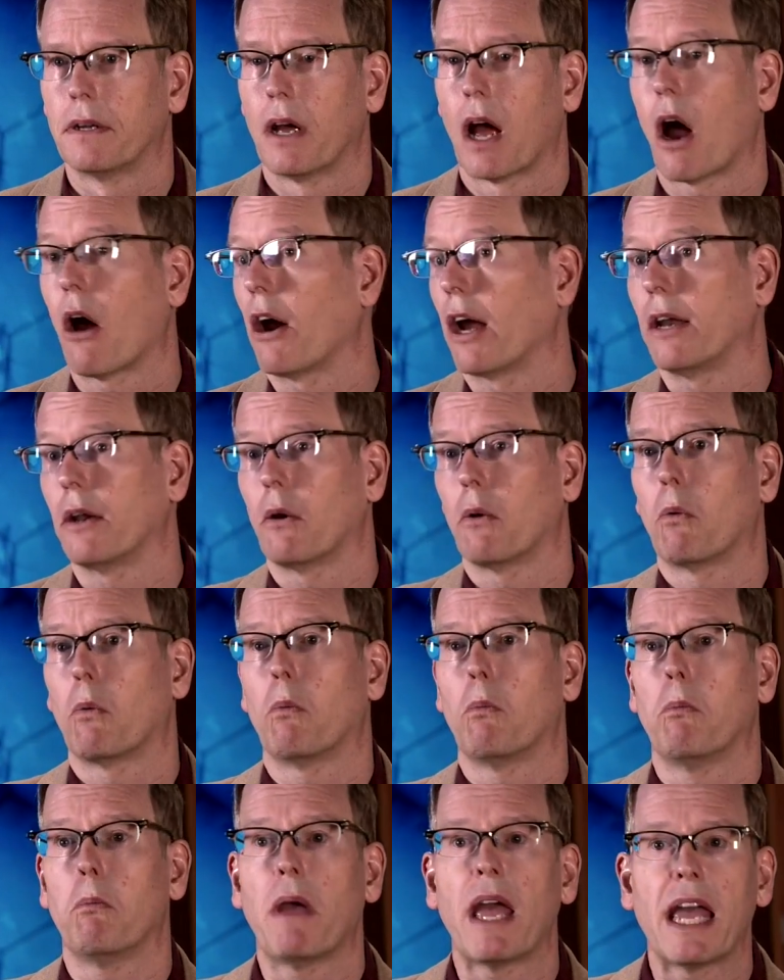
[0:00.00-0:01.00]
All right,
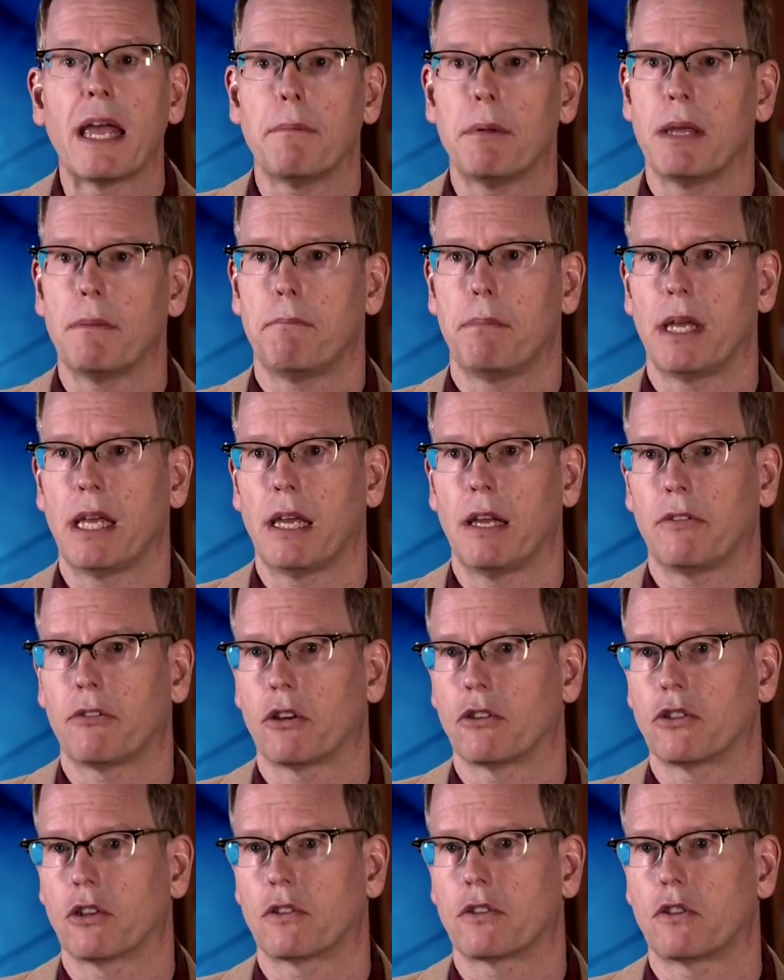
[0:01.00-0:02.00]
maybe bees
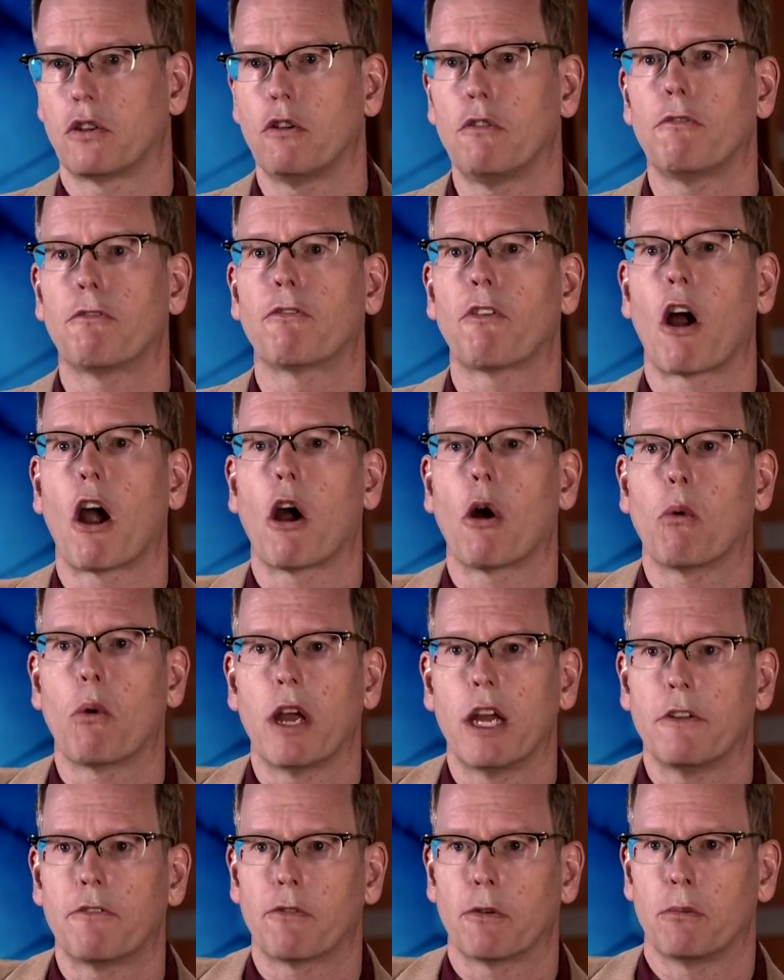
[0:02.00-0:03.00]
are just too far
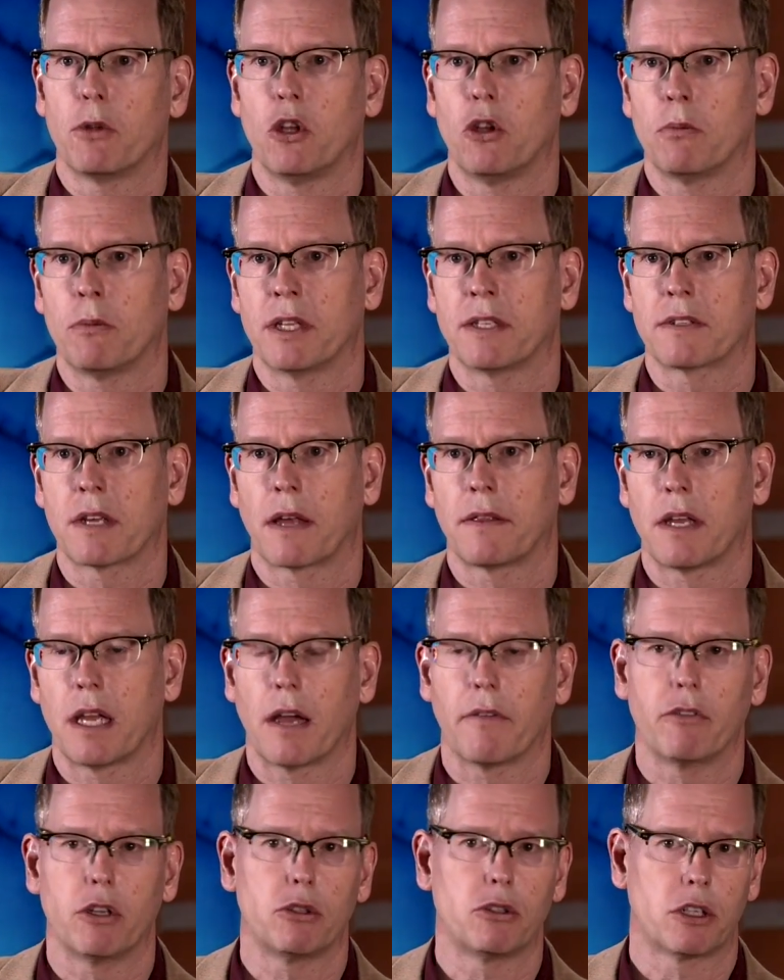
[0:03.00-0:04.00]
away from humans on the
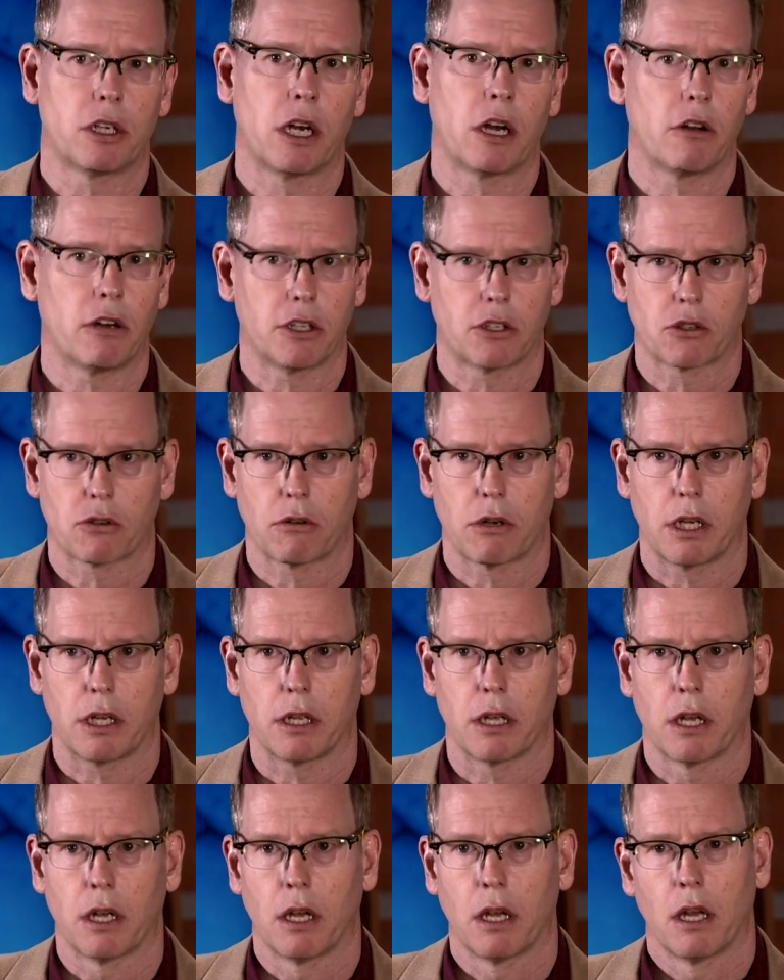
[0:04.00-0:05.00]
evolutionary
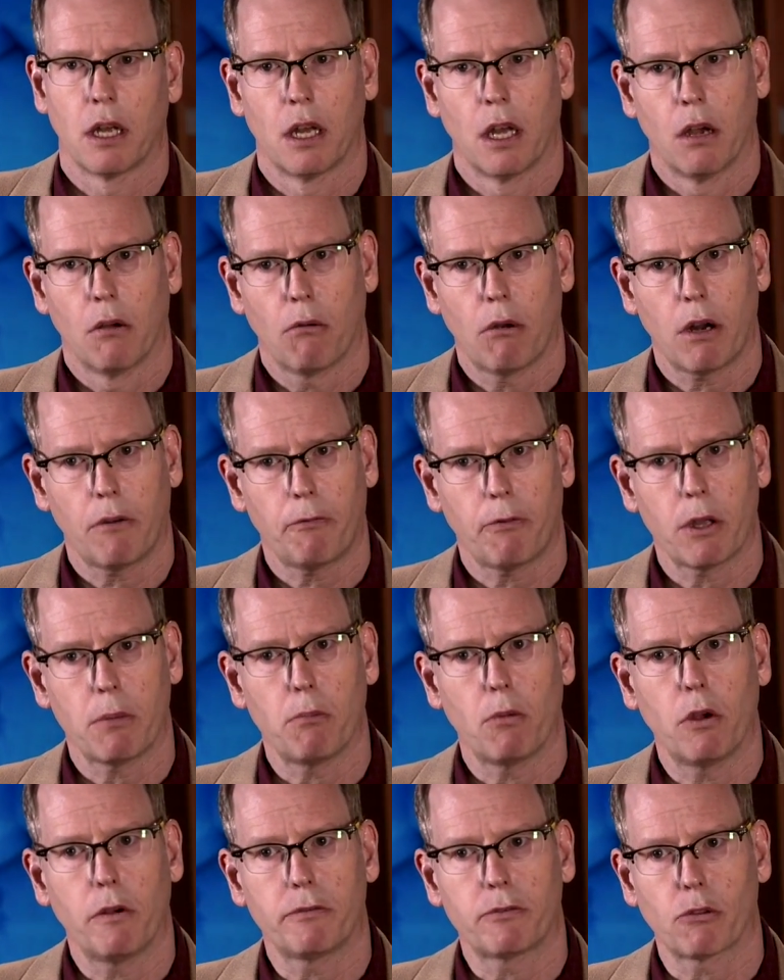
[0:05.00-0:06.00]
tree. What if we
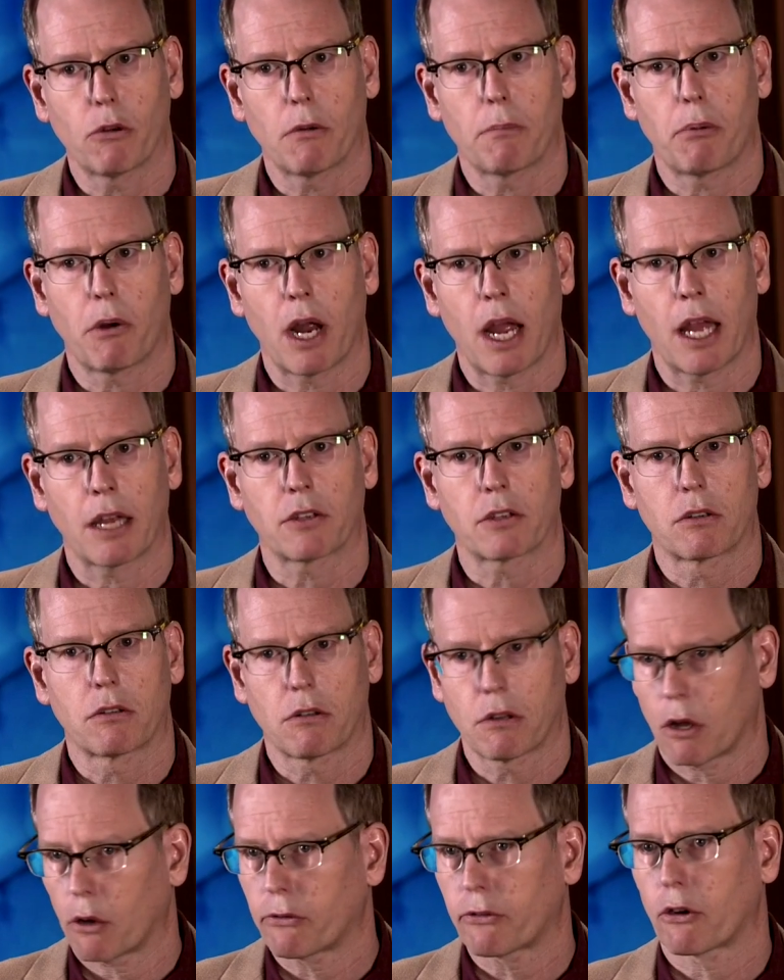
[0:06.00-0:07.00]
move to a branch
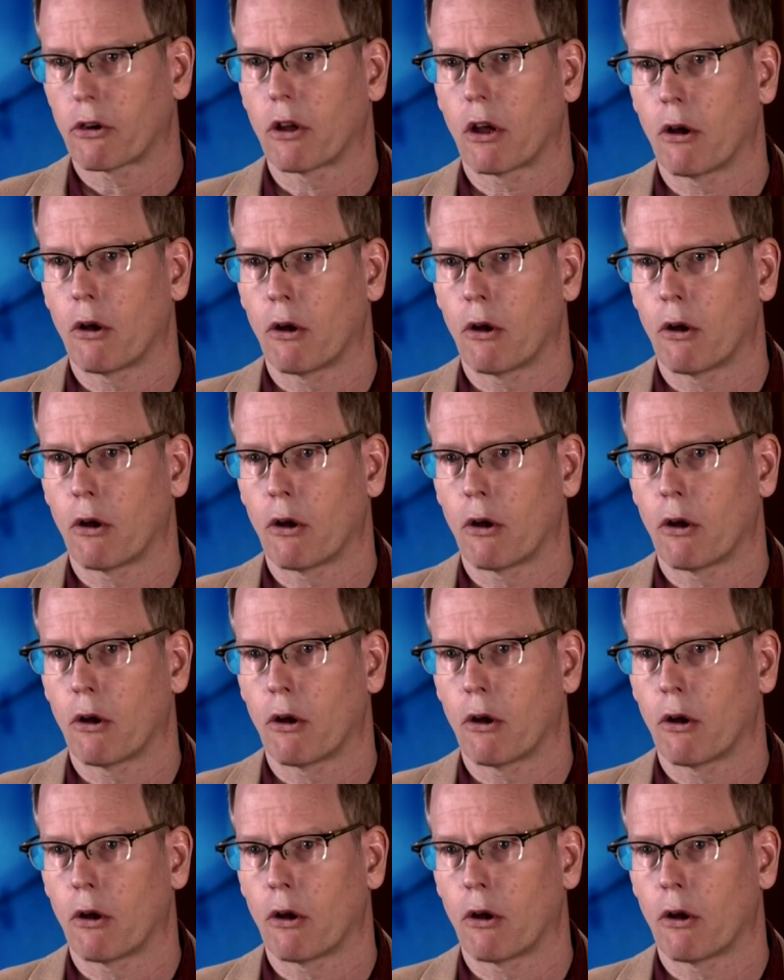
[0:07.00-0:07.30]
closer to